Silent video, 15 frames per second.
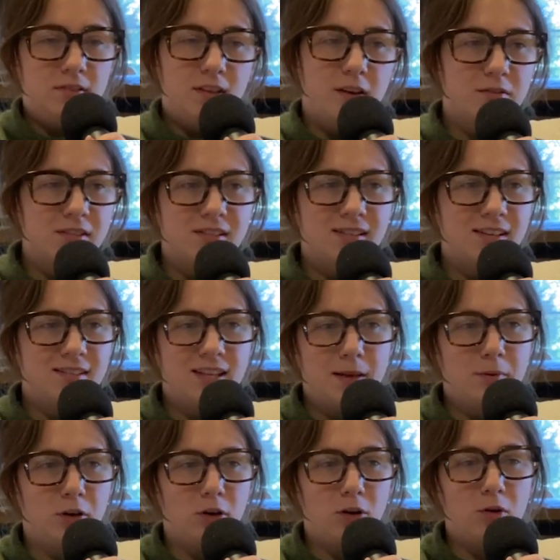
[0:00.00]
I was going to say,
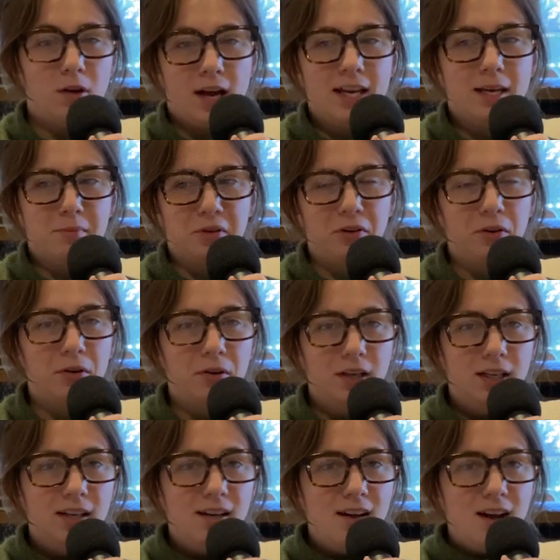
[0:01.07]
I'm a girl. I am a girl.
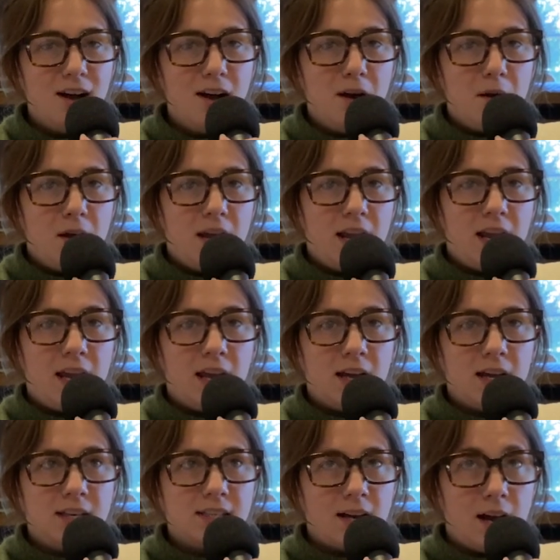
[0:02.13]
And